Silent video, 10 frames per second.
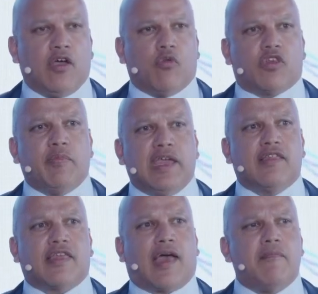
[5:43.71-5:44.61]
which
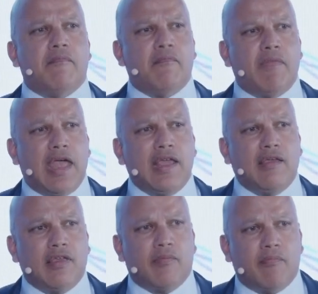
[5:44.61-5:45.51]
means that
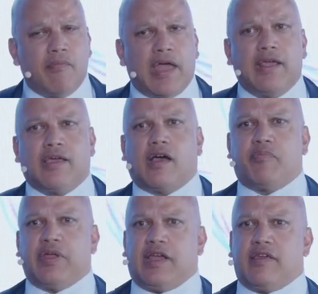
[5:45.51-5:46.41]
many, many
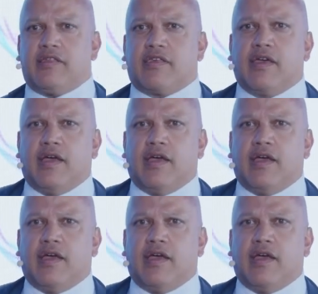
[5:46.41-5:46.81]
companies,